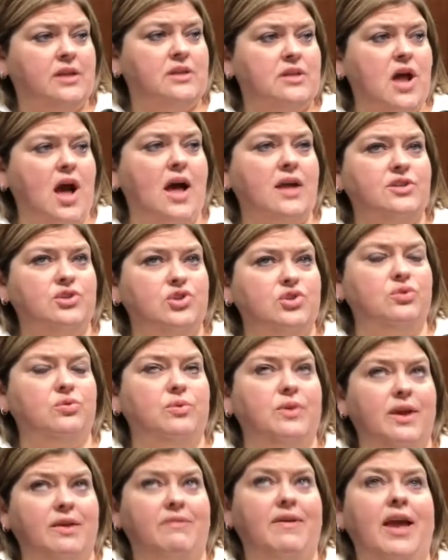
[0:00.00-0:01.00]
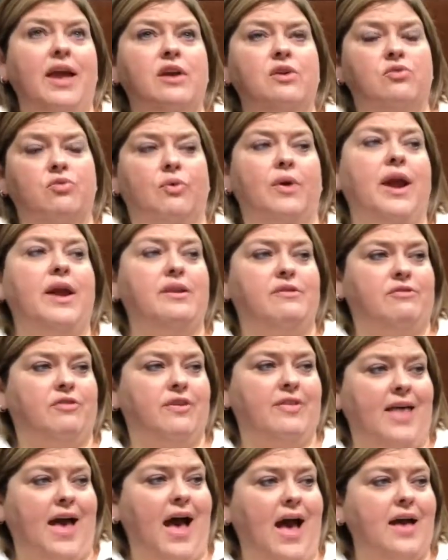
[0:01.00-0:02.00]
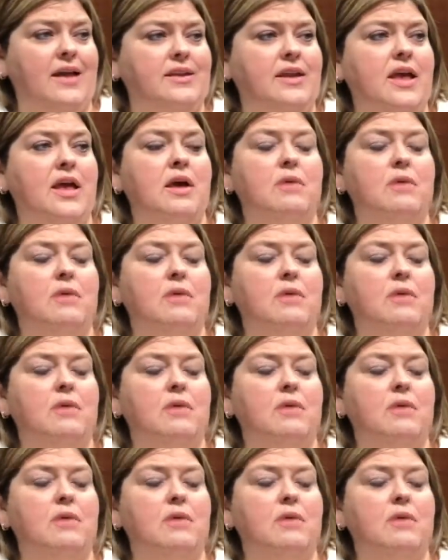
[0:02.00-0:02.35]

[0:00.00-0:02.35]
not to give a grade for that,